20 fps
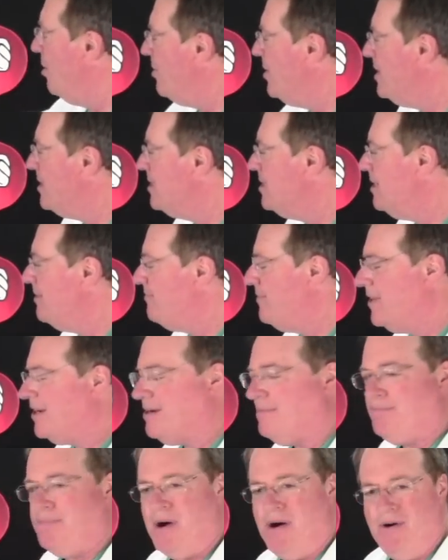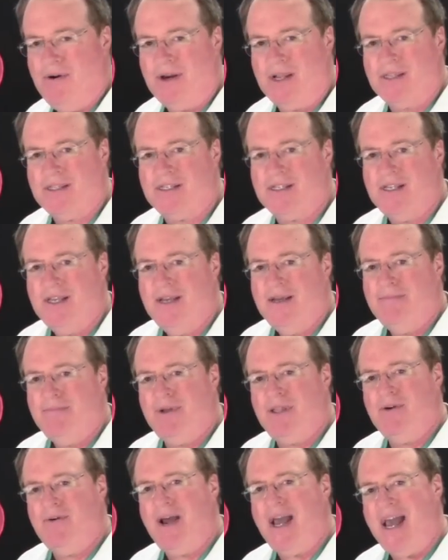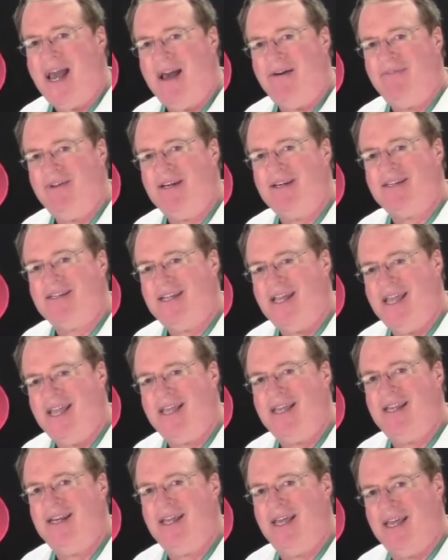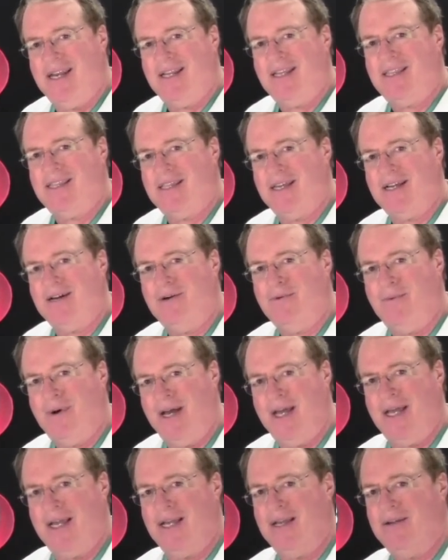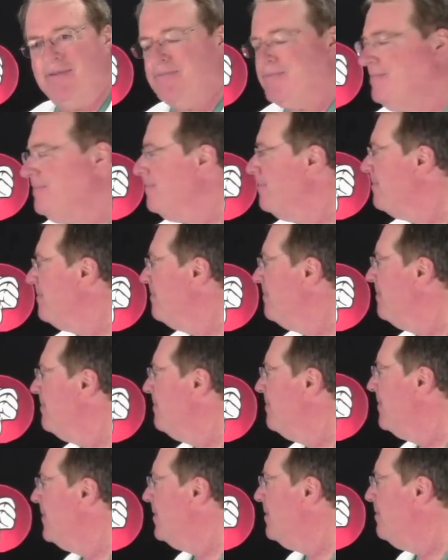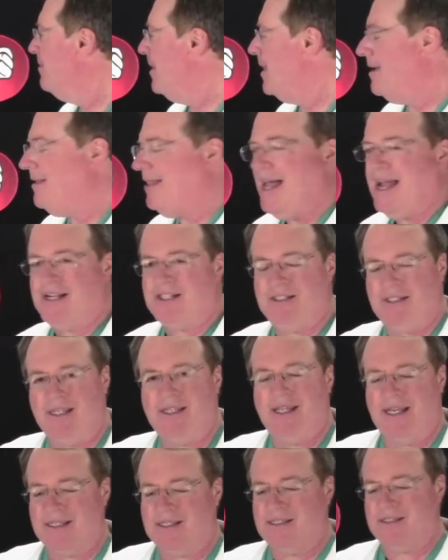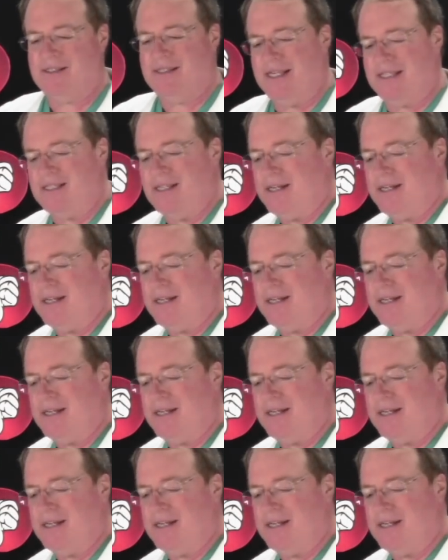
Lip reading: these different components, but you haven't taken anything away. Well, actually, that's